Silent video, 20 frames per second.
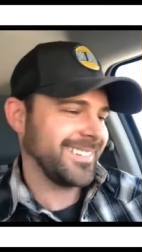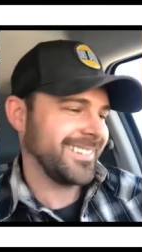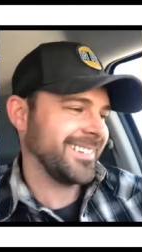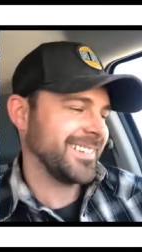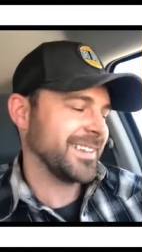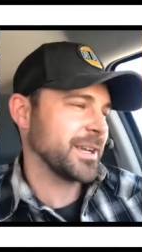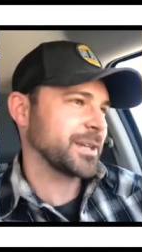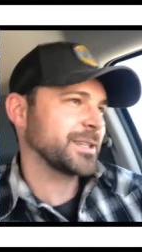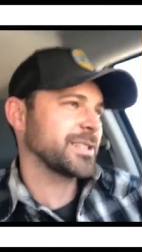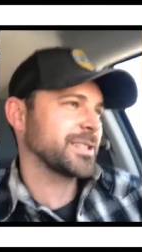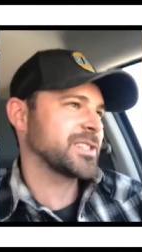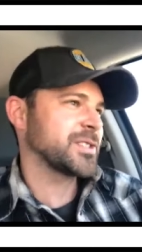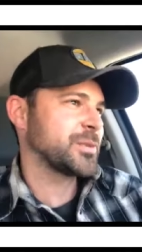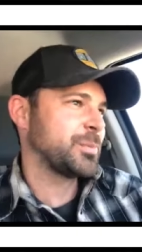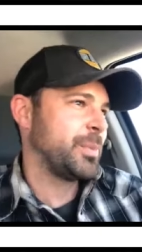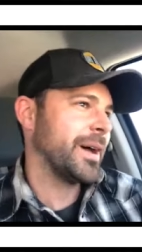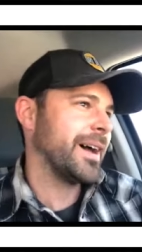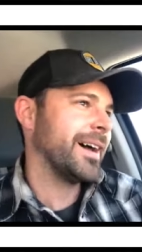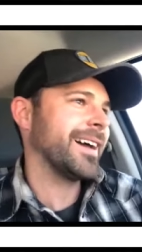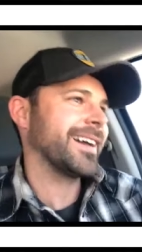
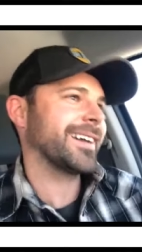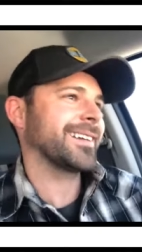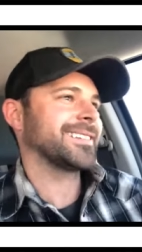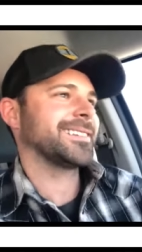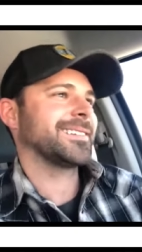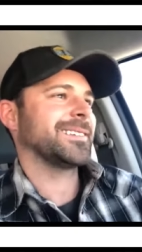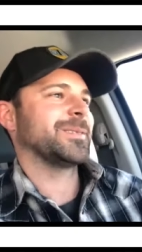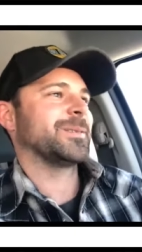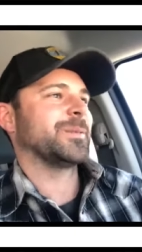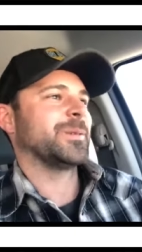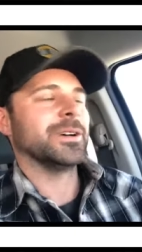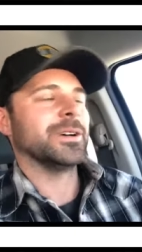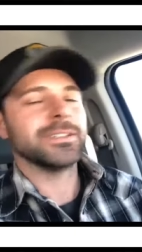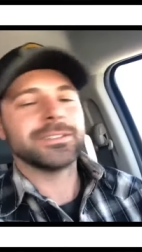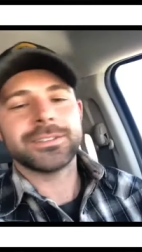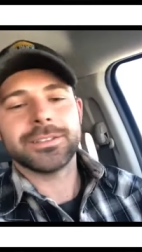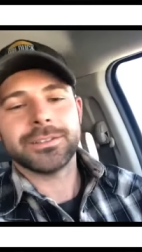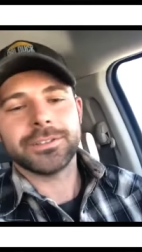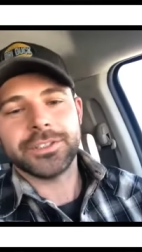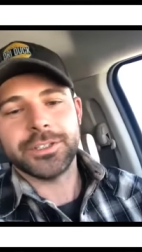expect was
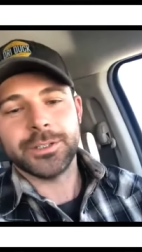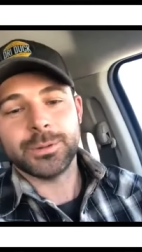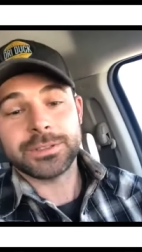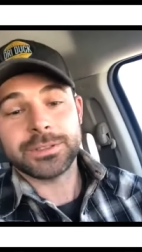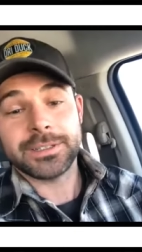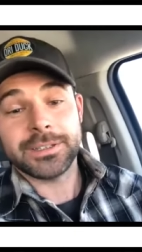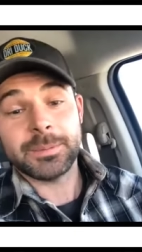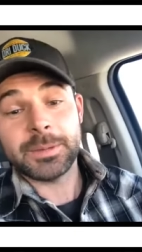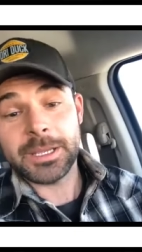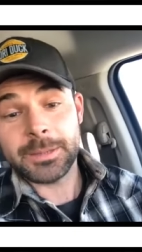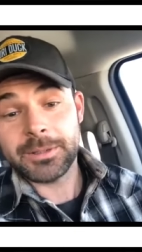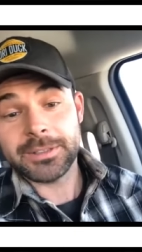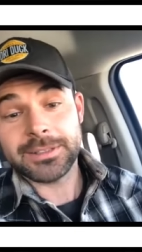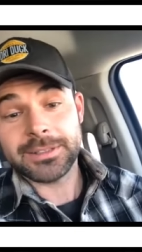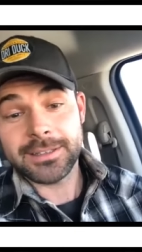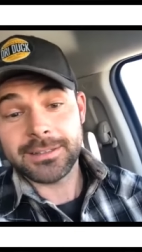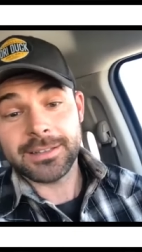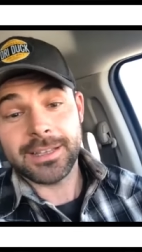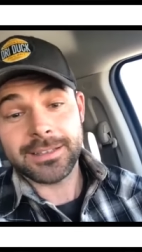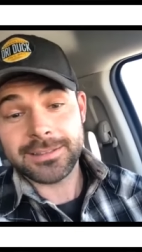she was going to make me
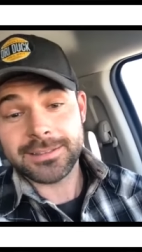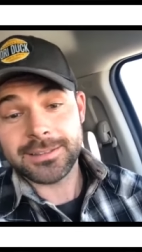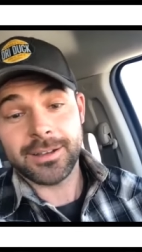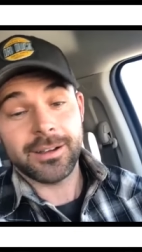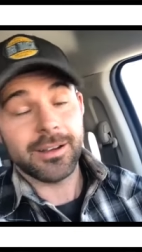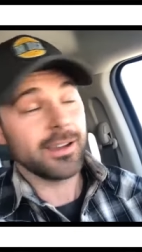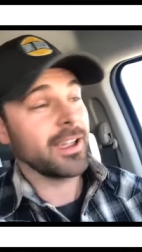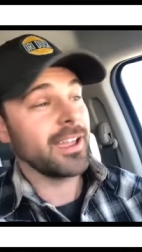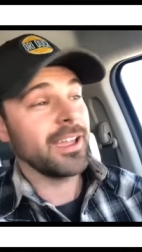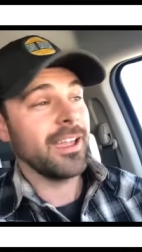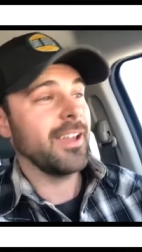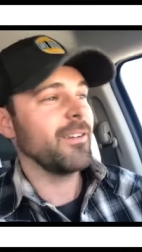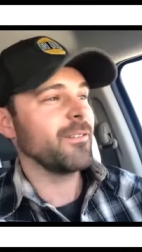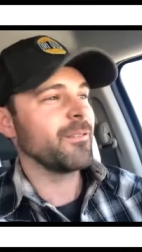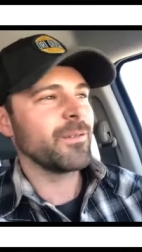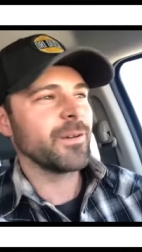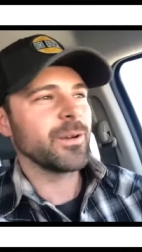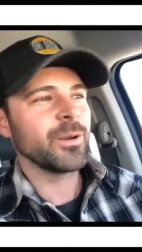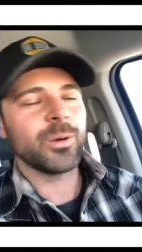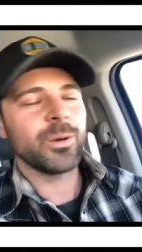sing that song
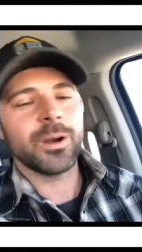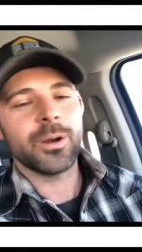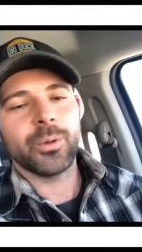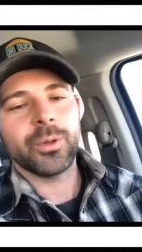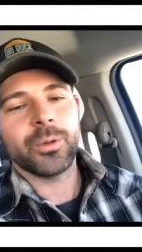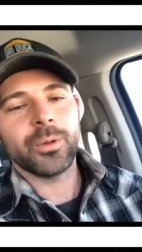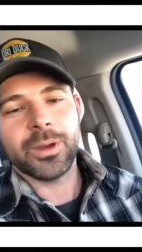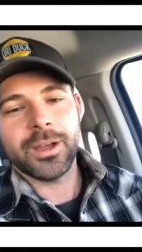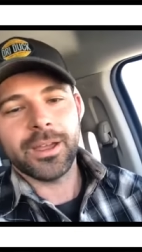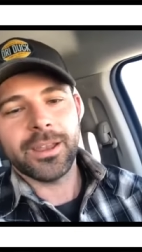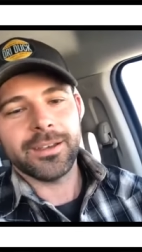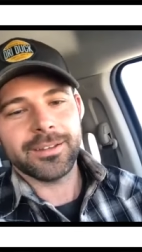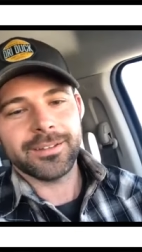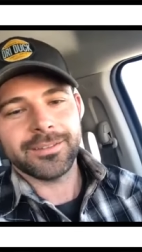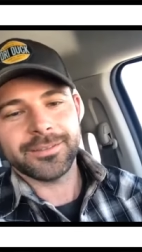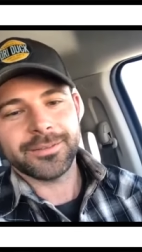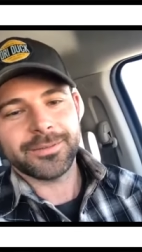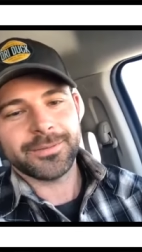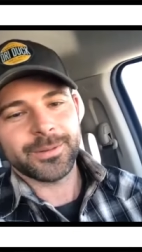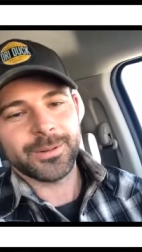everywhere we went
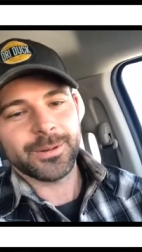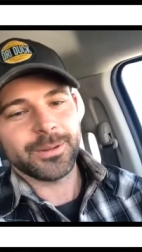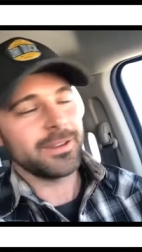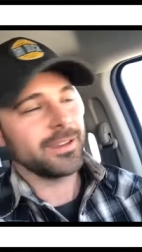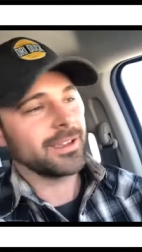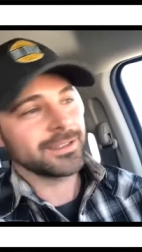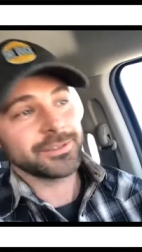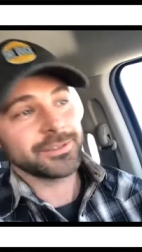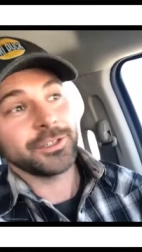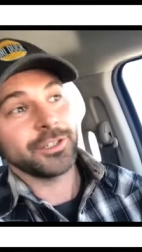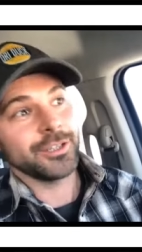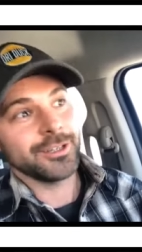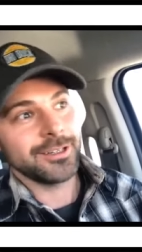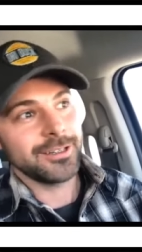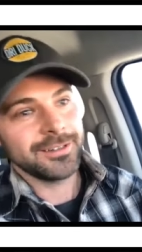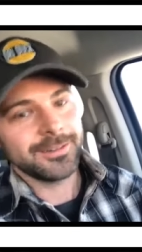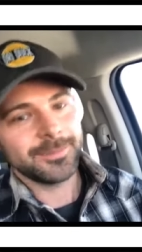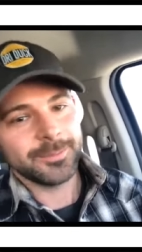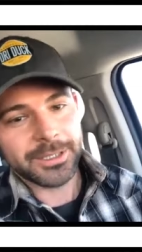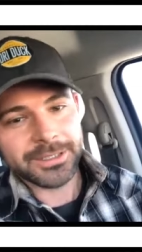for the next year,
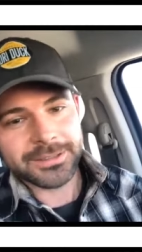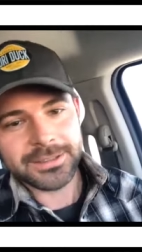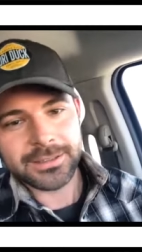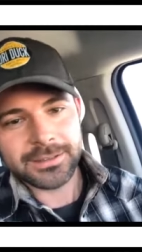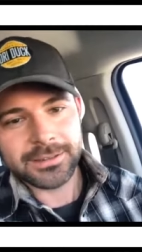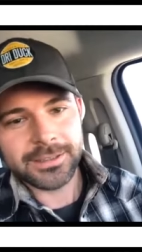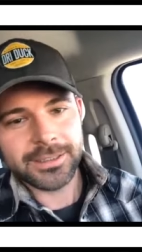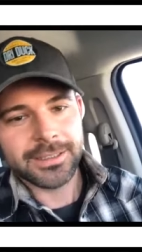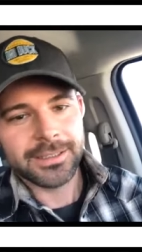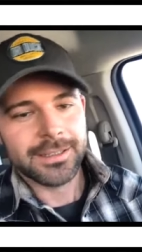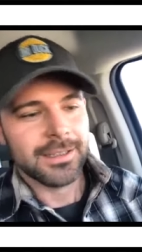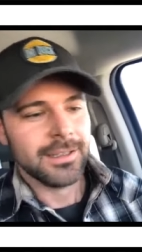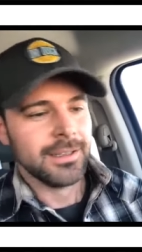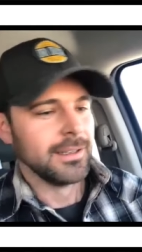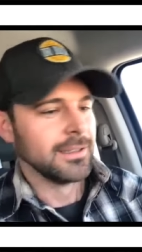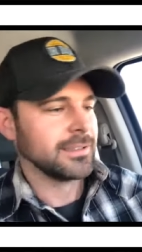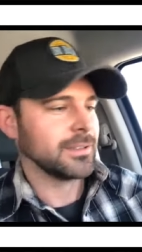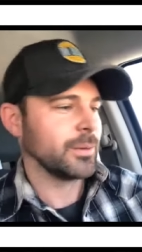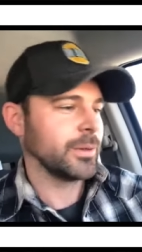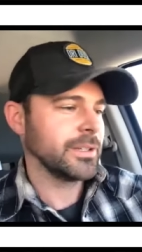basically.
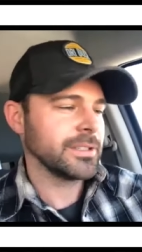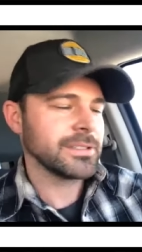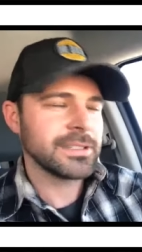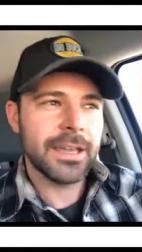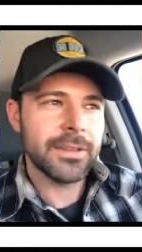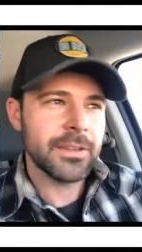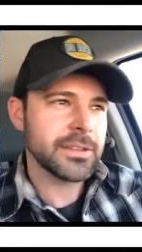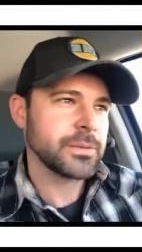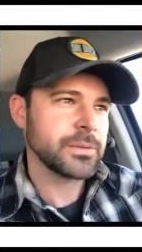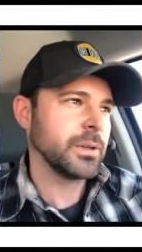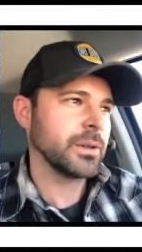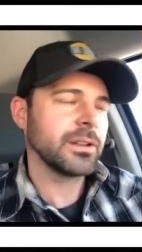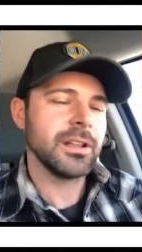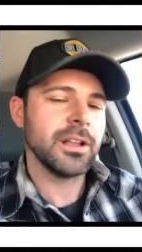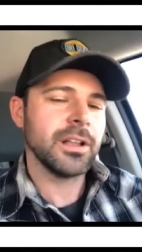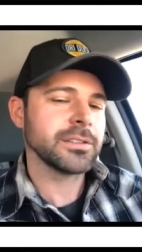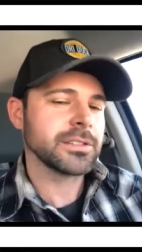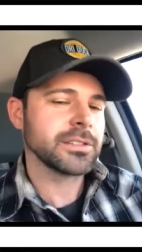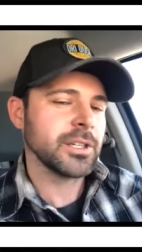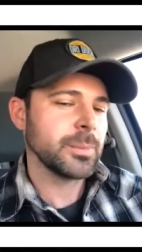So we just had this real
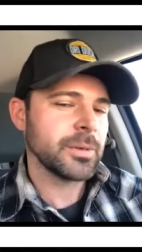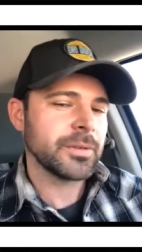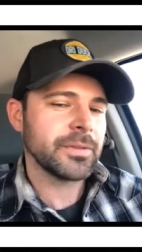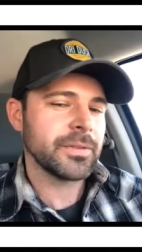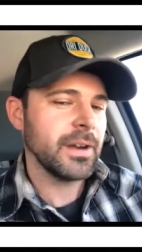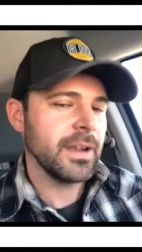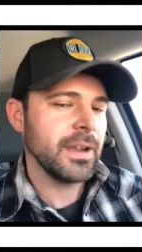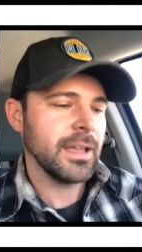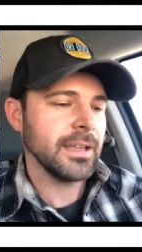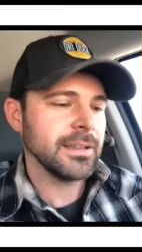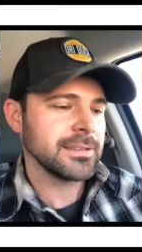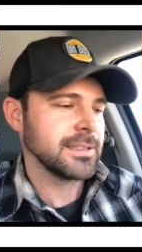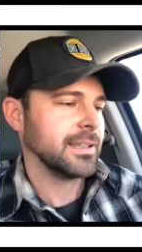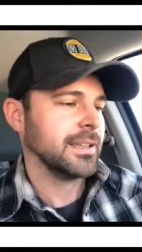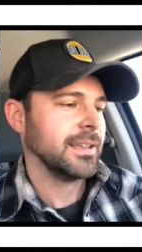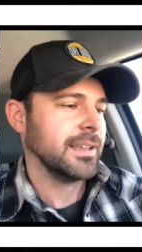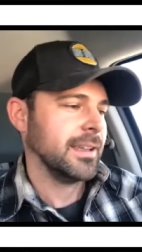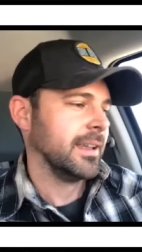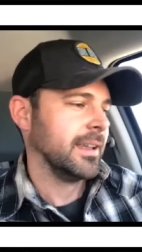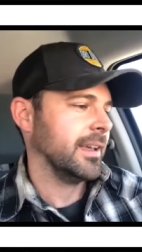close group of friends
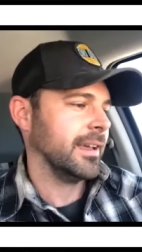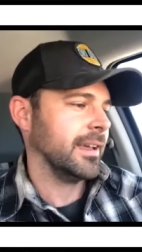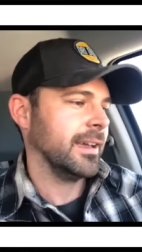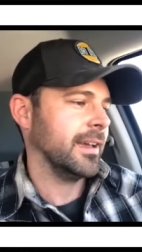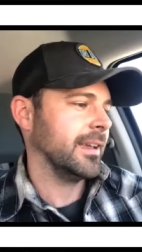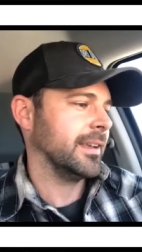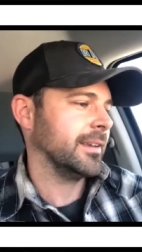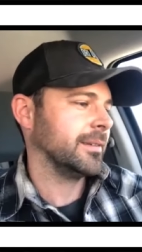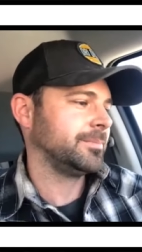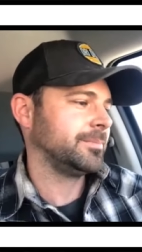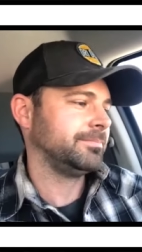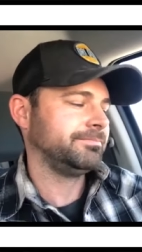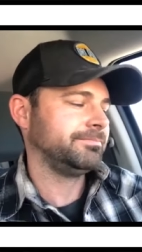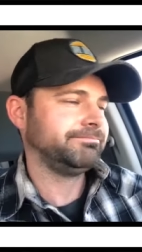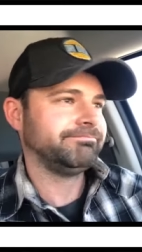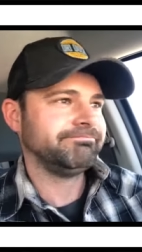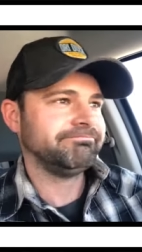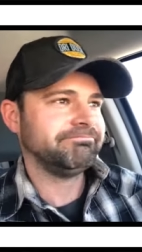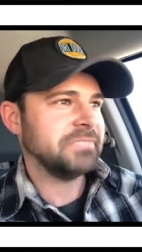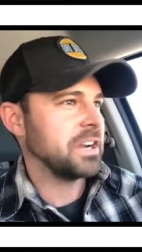and
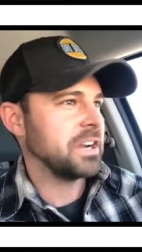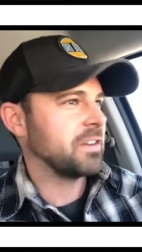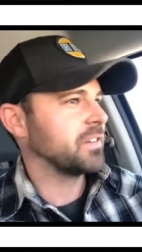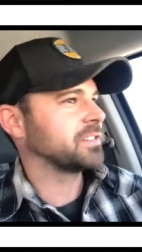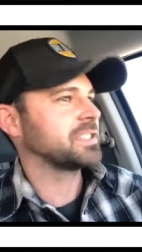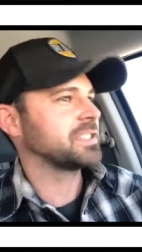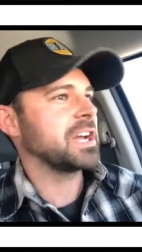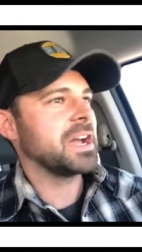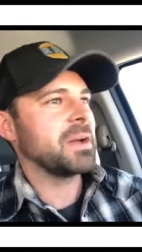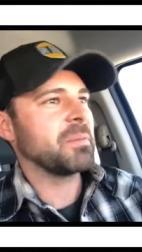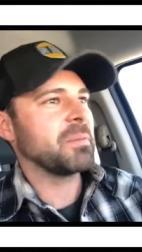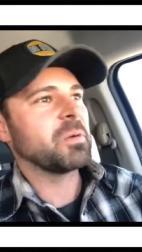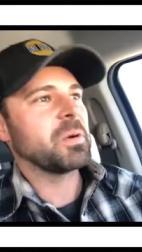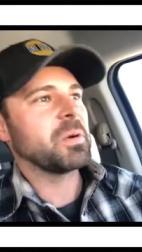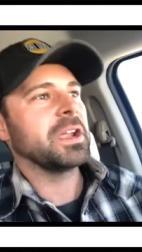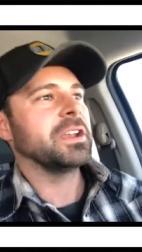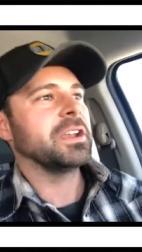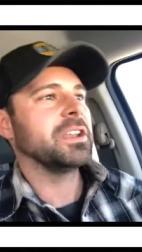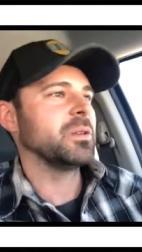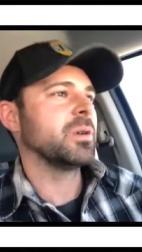every time we
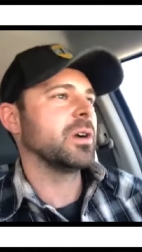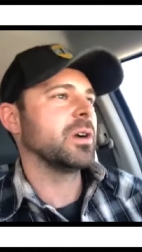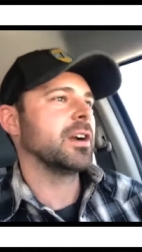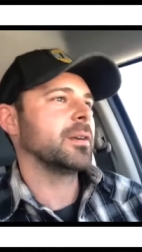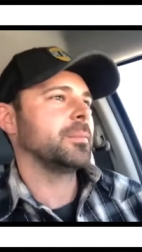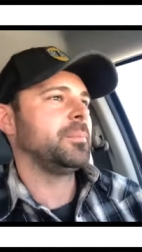went anywhere,